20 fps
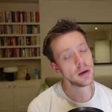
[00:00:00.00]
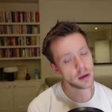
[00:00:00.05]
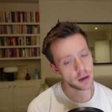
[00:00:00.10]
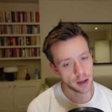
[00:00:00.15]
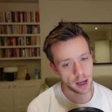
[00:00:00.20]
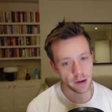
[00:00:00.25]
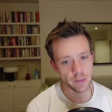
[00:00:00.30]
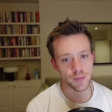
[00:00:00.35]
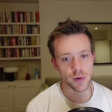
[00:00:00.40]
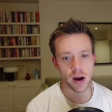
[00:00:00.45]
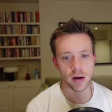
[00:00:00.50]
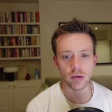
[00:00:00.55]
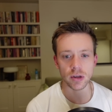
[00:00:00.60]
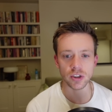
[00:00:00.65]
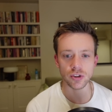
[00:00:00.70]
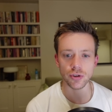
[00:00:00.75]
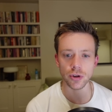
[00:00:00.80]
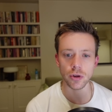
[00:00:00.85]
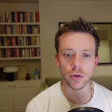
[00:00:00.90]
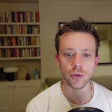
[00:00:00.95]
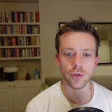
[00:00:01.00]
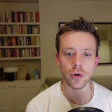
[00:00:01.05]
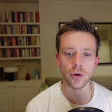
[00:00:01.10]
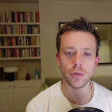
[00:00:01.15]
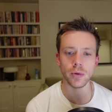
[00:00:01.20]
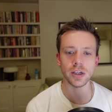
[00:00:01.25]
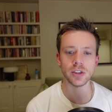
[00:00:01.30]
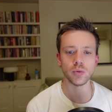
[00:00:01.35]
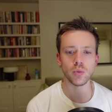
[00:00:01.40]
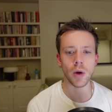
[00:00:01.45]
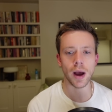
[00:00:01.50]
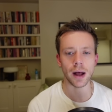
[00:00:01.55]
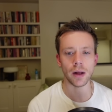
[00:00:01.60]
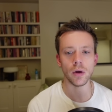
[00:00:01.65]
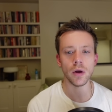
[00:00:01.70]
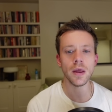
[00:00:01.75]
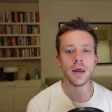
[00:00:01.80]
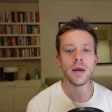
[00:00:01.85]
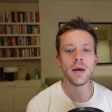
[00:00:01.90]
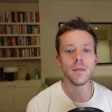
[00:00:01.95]
and proudly too as well,
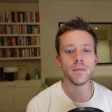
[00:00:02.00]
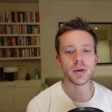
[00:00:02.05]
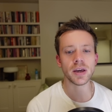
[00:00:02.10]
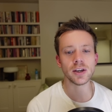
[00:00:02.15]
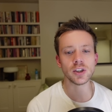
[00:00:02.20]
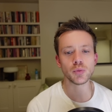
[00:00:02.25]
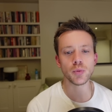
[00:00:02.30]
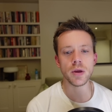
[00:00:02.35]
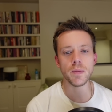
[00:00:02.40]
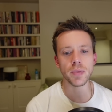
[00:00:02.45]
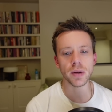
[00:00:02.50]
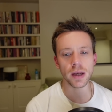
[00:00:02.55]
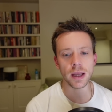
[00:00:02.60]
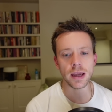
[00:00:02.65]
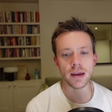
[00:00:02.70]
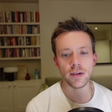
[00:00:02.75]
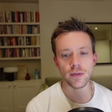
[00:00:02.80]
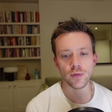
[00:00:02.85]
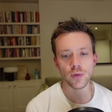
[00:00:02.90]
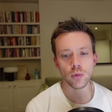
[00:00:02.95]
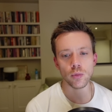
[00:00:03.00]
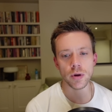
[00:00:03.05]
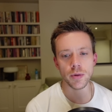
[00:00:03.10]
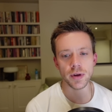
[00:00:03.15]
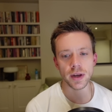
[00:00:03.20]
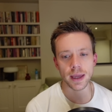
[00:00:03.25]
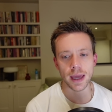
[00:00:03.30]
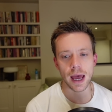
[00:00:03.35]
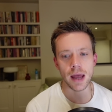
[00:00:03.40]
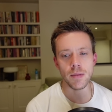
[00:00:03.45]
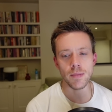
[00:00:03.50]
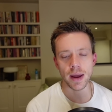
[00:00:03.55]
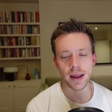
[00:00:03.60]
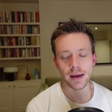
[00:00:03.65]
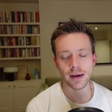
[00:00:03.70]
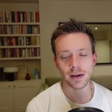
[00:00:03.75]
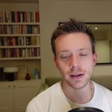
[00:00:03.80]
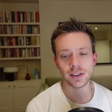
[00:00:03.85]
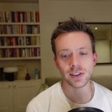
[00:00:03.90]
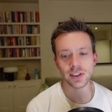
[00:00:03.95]
because we believed we would again
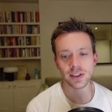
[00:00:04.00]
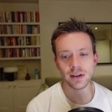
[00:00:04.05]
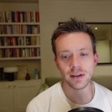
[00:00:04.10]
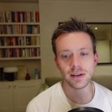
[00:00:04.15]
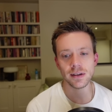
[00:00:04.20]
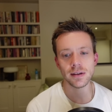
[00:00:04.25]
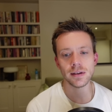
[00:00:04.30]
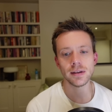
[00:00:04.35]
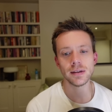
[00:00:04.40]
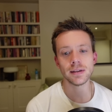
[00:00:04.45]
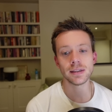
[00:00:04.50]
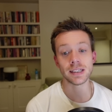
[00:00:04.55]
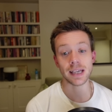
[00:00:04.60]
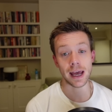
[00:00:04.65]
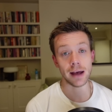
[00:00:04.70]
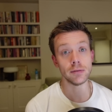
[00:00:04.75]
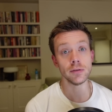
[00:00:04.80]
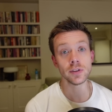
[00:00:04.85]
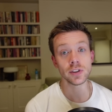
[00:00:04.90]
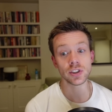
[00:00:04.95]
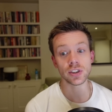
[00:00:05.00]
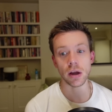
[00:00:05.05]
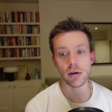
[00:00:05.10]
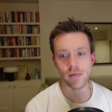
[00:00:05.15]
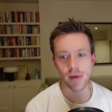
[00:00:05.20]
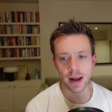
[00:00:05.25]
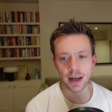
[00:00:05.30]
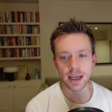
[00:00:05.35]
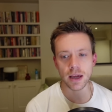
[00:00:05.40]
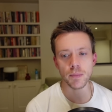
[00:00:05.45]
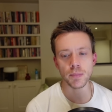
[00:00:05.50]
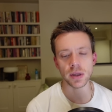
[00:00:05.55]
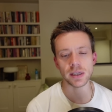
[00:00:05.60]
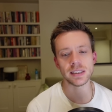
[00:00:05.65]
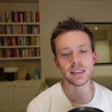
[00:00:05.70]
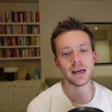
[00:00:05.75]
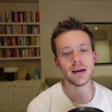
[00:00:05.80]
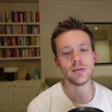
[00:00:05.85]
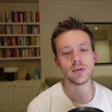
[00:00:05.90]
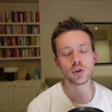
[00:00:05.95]
make ourselves directly
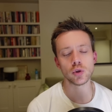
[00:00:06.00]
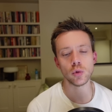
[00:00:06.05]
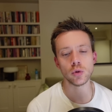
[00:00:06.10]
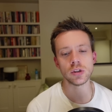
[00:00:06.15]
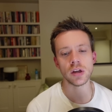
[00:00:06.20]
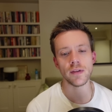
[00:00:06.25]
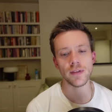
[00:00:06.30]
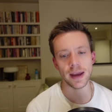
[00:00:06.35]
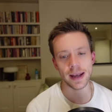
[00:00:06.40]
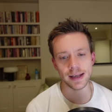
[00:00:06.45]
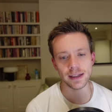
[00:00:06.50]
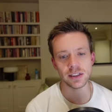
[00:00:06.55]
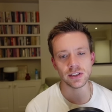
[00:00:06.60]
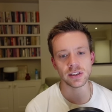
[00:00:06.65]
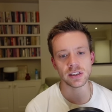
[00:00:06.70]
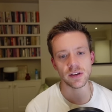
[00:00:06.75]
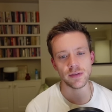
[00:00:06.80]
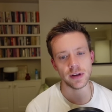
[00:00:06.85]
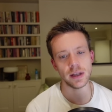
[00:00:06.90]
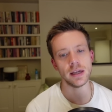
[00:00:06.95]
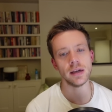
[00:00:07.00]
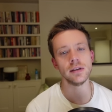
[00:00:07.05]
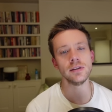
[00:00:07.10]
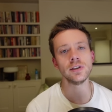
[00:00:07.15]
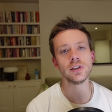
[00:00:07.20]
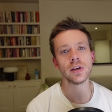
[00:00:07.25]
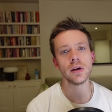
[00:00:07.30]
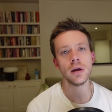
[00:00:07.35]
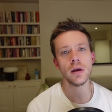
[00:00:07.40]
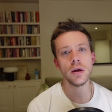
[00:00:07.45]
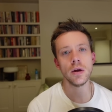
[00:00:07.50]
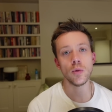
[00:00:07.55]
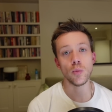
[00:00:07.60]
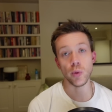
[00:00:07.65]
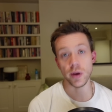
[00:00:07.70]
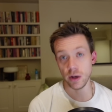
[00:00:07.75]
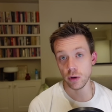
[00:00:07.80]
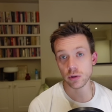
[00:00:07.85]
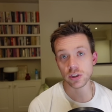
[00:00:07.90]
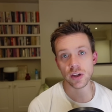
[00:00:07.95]
complicit in the slaughter of innocent civilians.
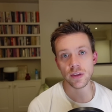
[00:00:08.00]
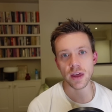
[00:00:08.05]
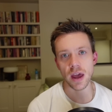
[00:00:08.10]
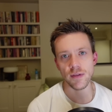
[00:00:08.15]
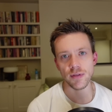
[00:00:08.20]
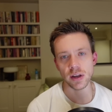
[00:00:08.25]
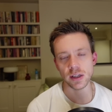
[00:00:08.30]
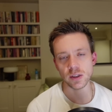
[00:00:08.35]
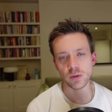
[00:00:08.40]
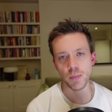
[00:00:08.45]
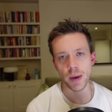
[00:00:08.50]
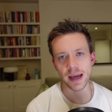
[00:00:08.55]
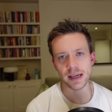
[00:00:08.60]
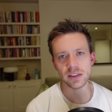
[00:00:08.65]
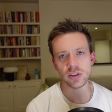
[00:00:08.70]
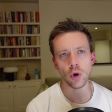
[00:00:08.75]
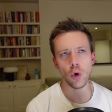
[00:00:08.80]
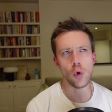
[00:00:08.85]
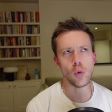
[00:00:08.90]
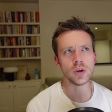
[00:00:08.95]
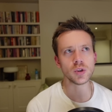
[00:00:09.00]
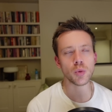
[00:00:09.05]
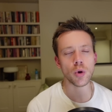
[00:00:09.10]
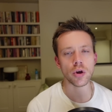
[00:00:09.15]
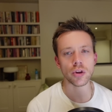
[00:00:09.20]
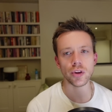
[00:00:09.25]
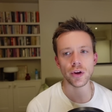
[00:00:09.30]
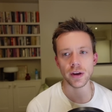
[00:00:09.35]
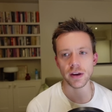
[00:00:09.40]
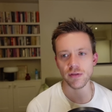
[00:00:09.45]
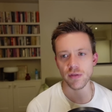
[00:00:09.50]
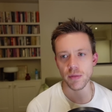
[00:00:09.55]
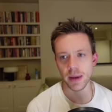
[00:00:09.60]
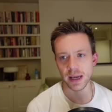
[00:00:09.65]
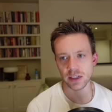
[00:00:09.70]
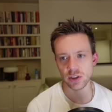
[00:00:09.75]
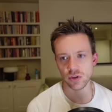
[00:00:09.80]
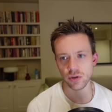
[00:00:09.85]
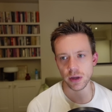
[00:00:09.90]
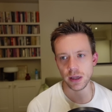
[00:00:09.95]
We looked at the evidence base, always worth learning from
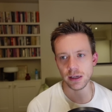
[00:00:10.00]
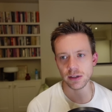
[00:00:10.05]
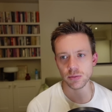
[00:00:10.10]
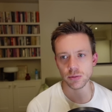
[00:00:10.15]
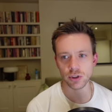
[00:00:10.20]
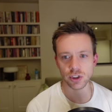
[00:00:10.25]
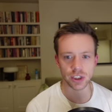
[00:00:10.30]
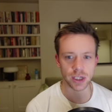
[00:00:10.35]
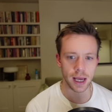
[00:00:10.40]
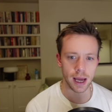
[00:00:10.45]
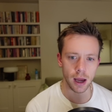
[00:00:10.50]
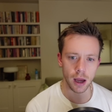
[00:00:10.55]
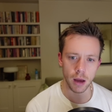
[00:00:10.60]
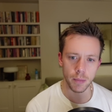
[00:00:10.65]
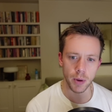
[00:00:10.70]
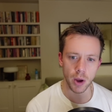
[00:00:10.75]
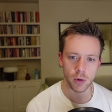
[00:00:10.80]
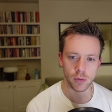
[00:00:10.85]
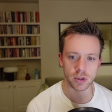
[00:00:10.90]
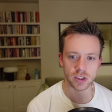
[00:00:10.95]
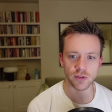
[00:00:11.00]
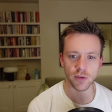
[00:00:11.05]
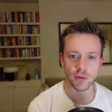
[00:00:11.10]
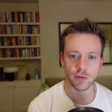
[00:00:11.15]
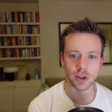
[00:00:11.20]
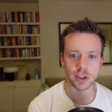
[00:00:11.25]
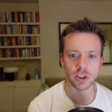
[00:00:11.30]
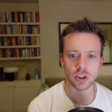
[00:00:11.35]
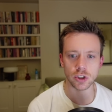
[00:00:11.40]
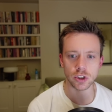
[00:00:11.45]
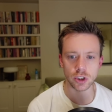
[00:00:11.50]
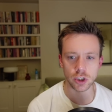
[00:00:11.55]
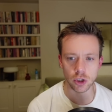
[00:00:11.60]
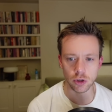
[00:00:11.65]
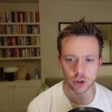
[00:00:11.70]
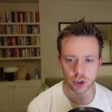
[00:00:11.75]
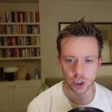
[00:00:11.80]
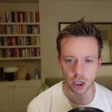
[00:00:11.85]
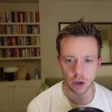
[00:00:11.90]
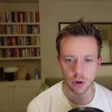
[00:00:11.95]
history, as much as our opponents refused to do
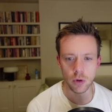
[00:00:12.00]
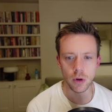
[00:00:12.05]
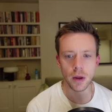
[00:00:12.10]
so.